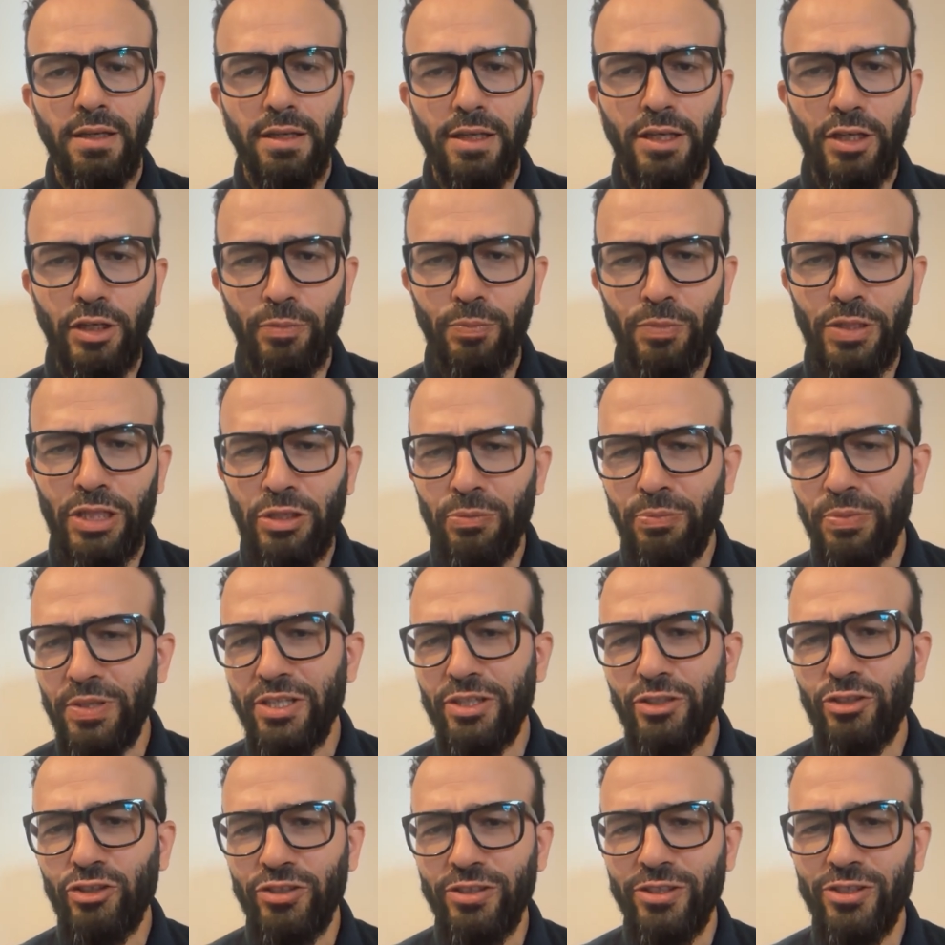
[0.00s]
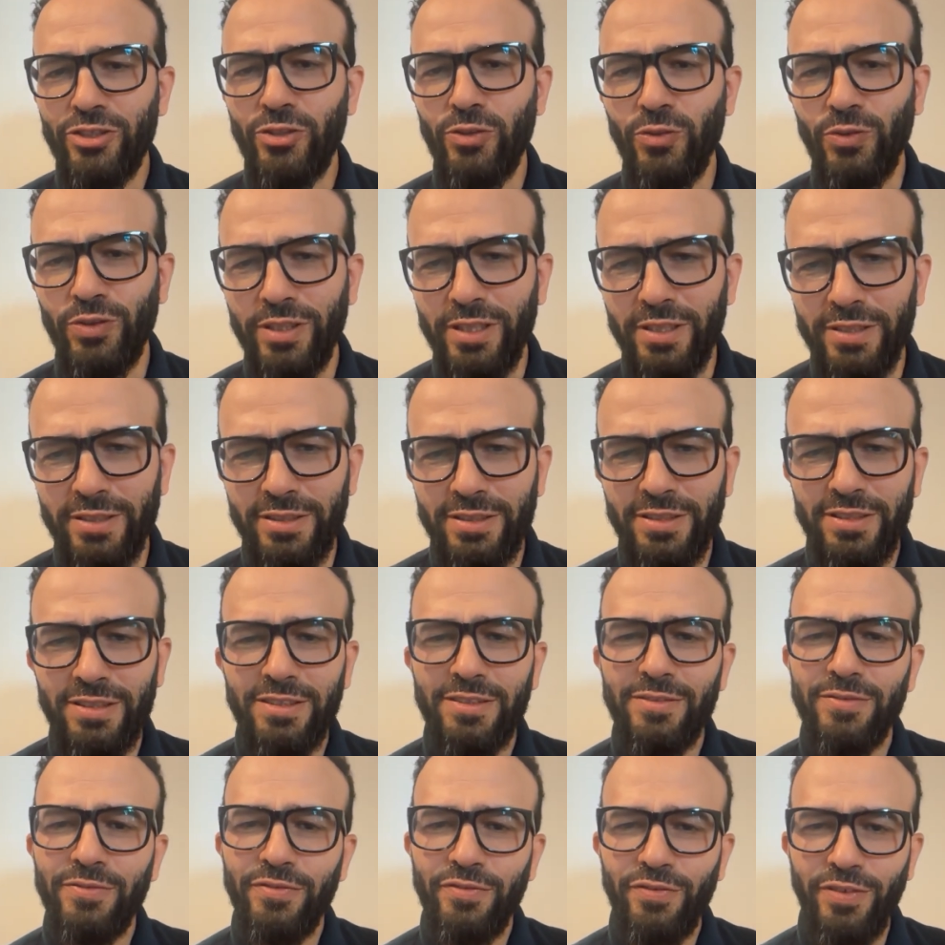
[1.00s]
Many PhD
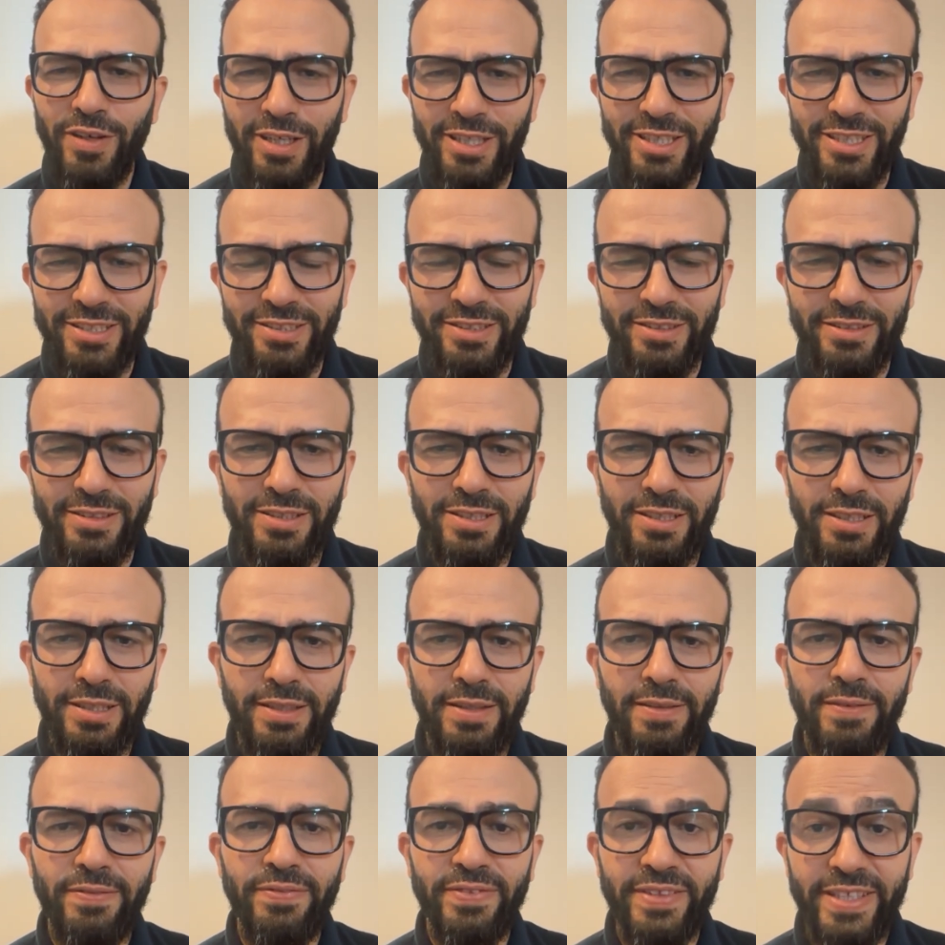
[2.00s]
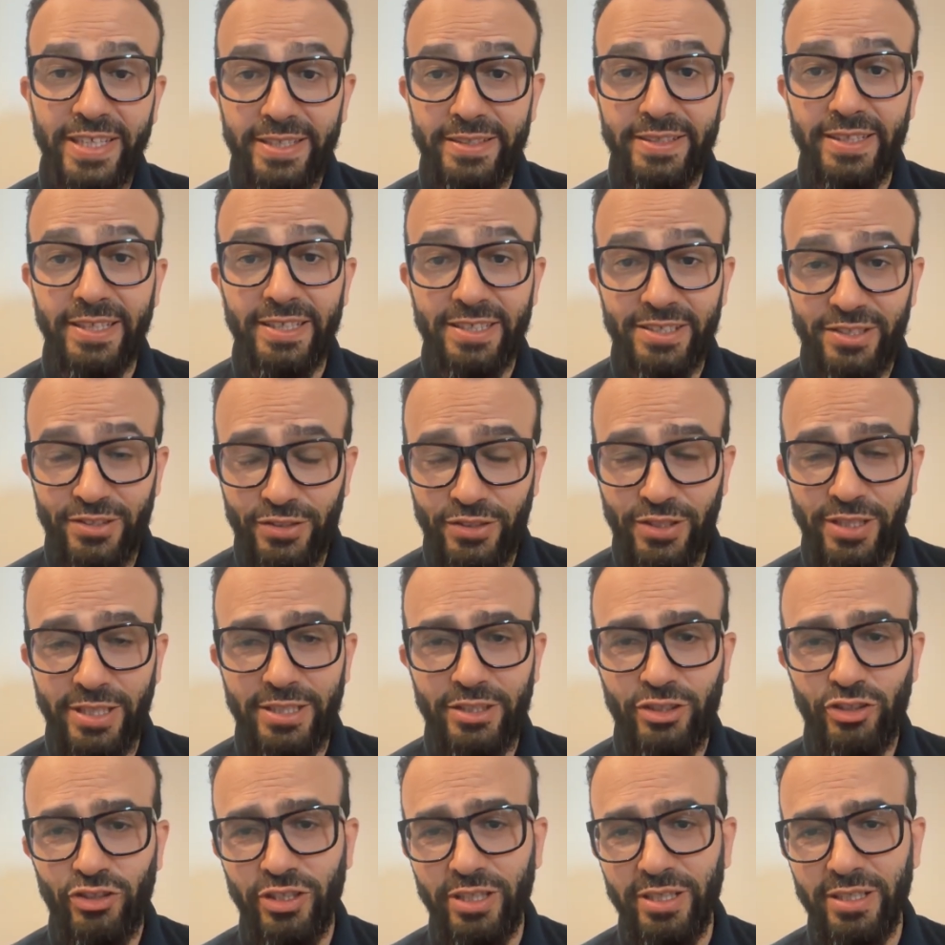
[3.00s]
students find data
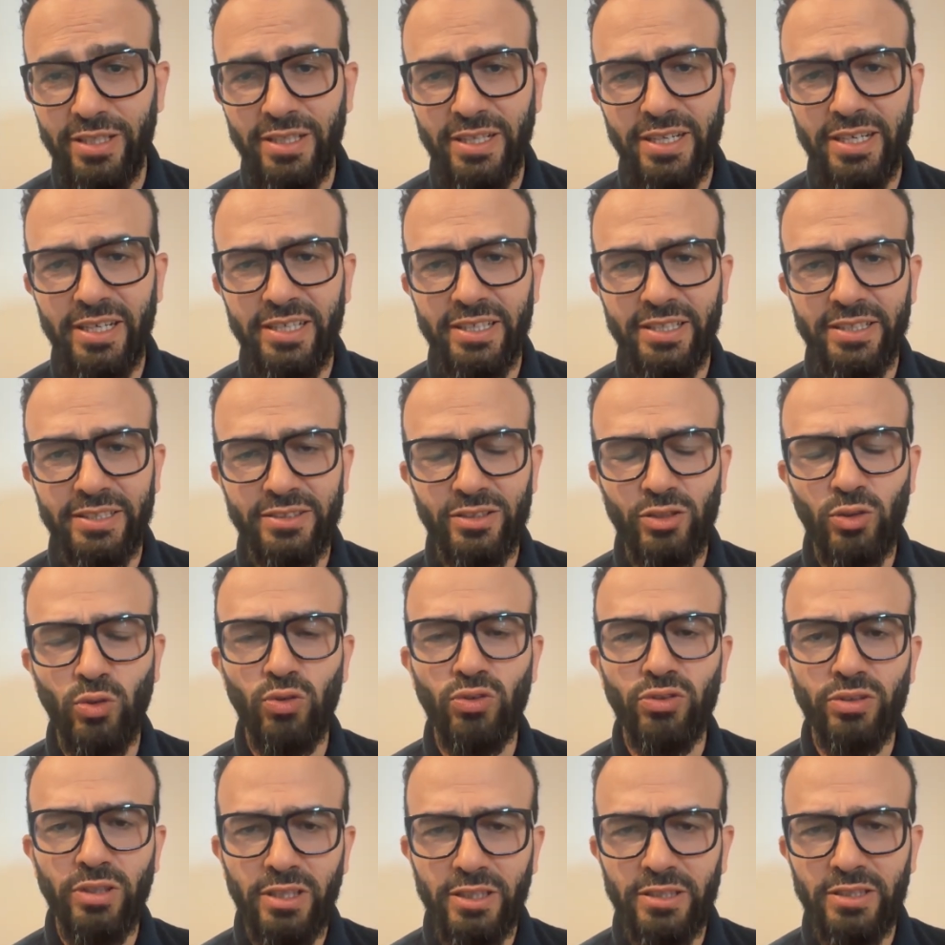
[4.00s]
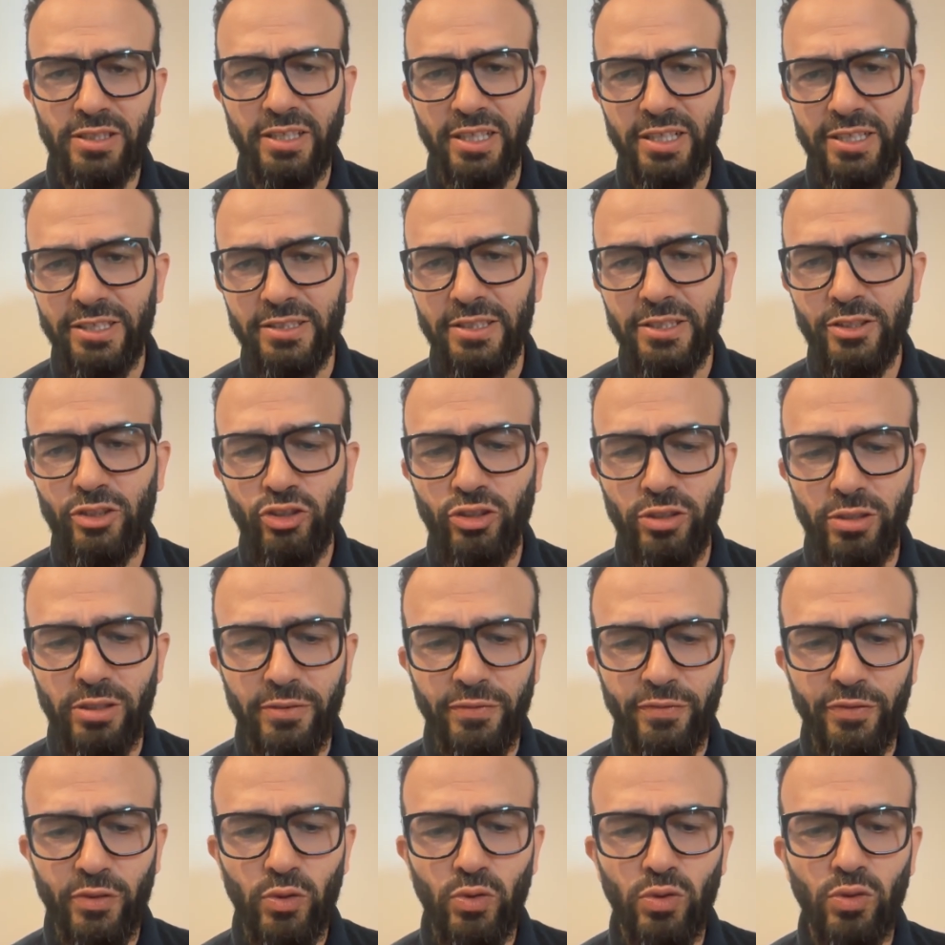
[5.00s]
extraction and conducting literature
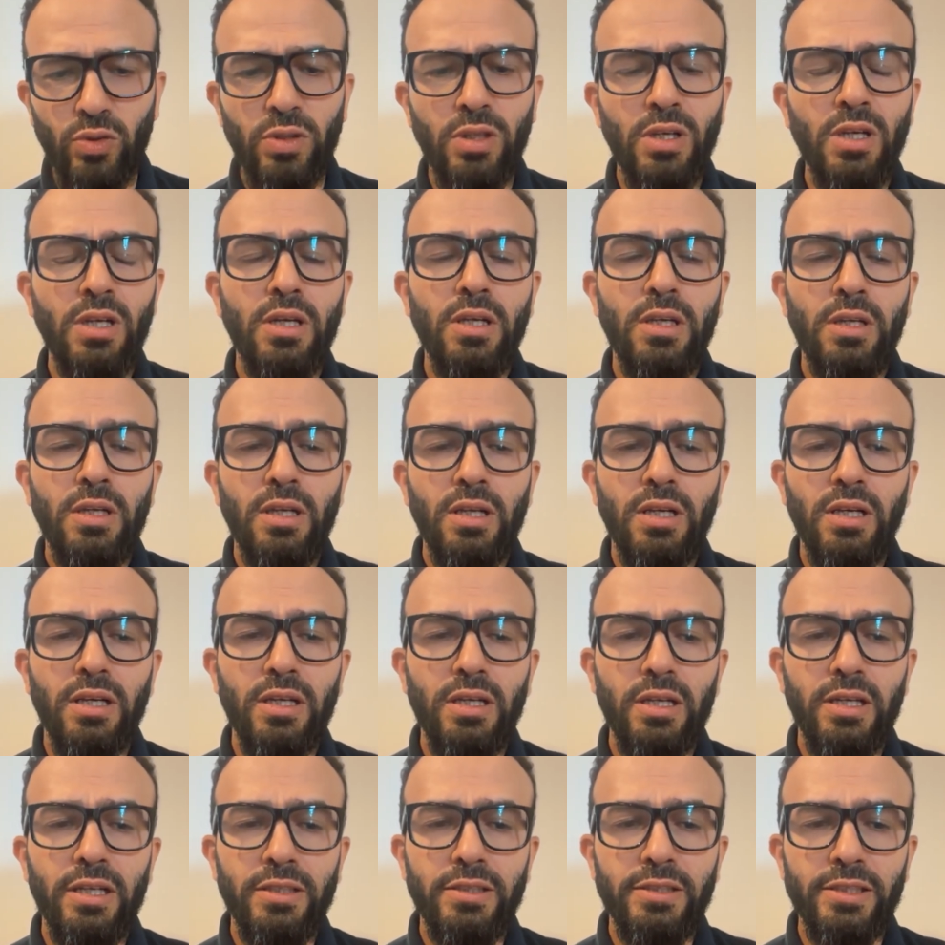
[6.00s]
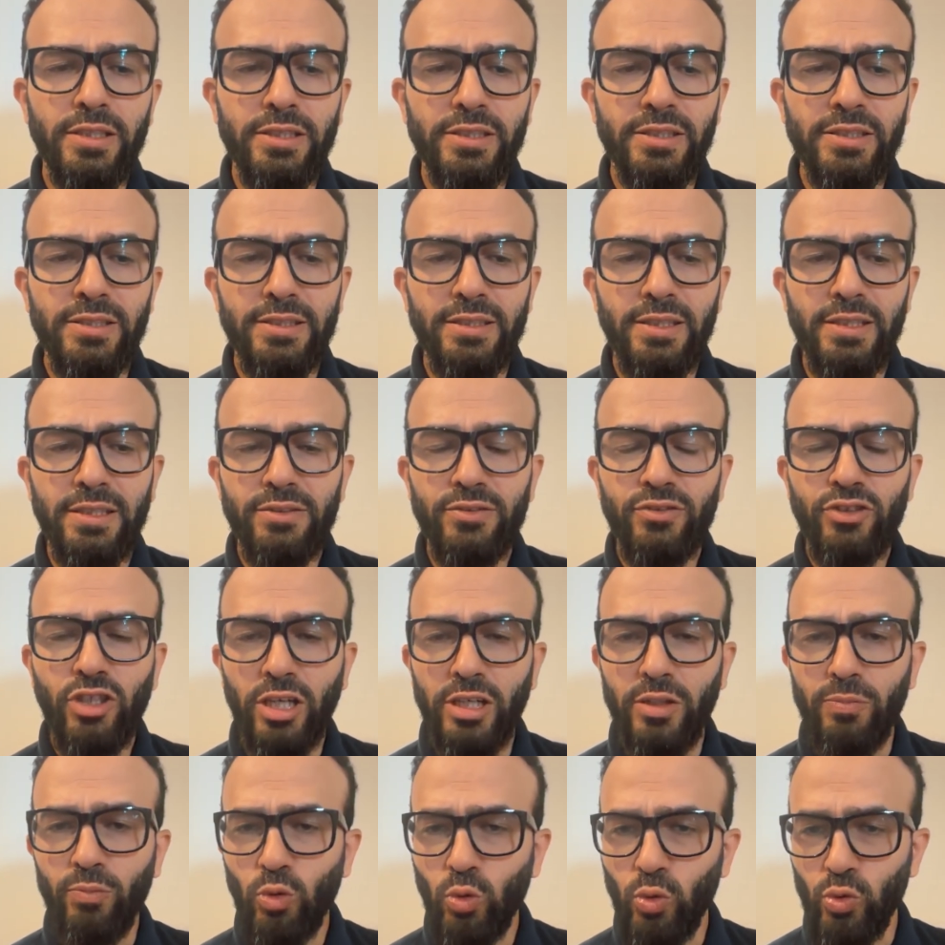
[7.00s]
review, it is
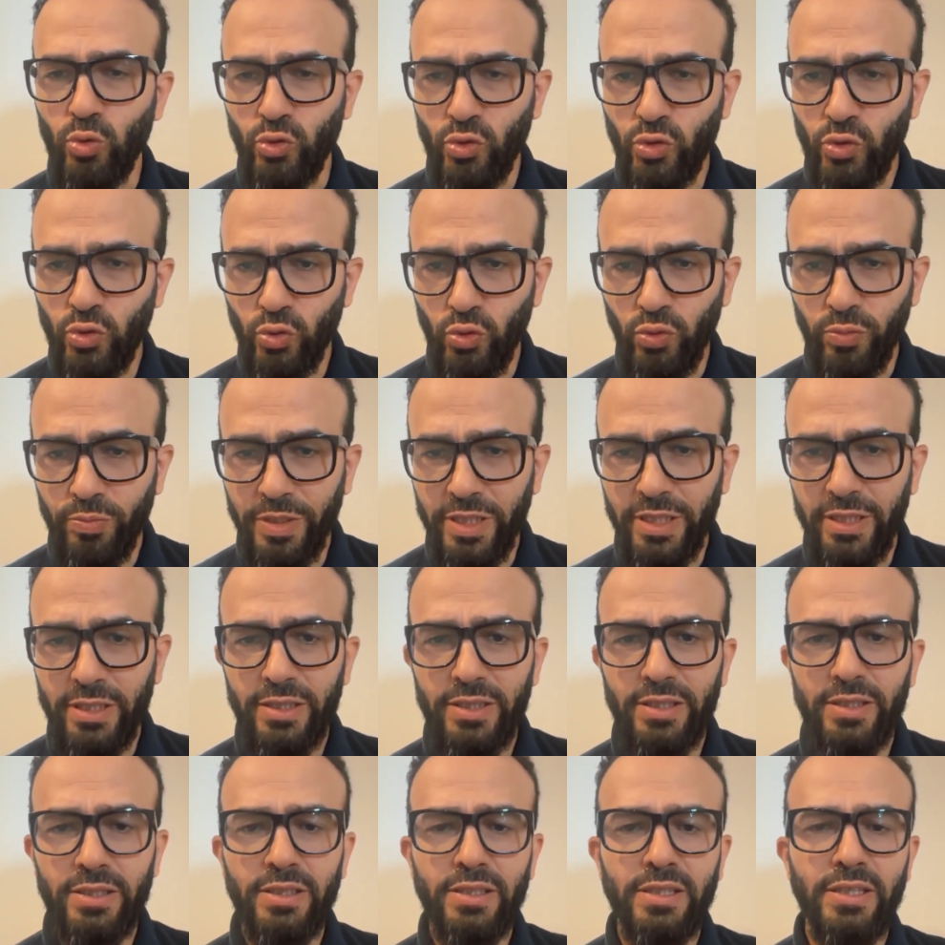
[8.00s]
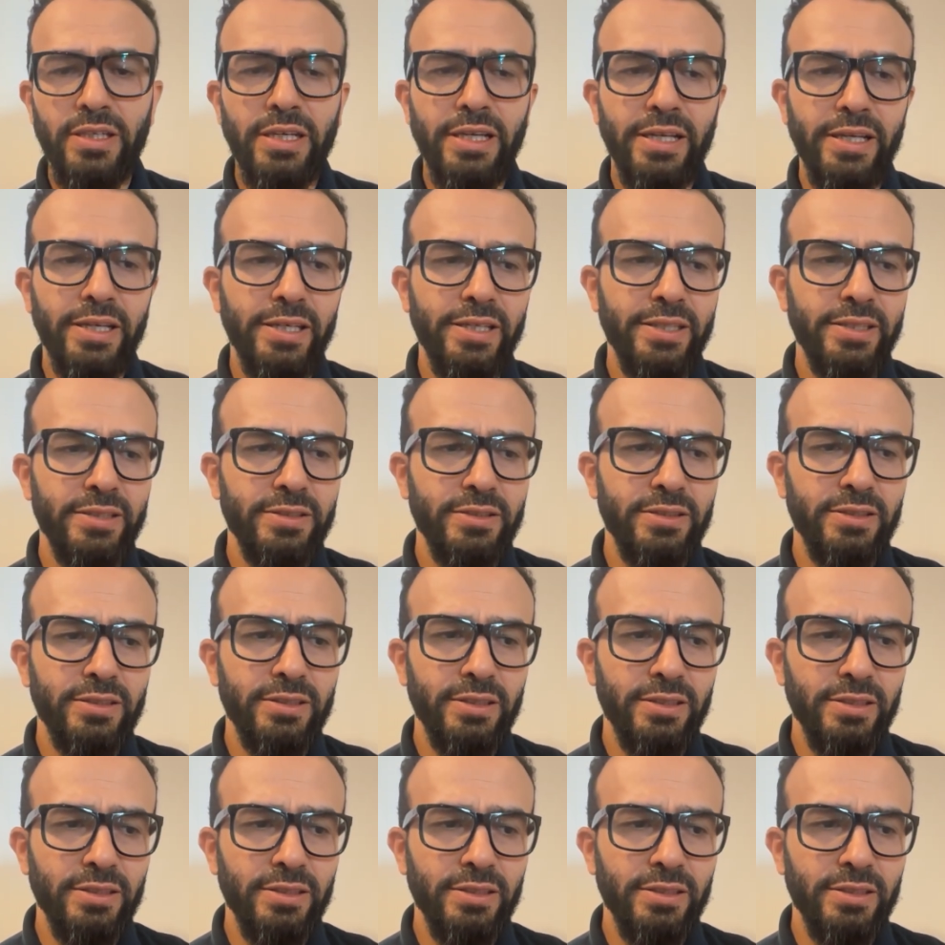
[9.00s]
time consuming and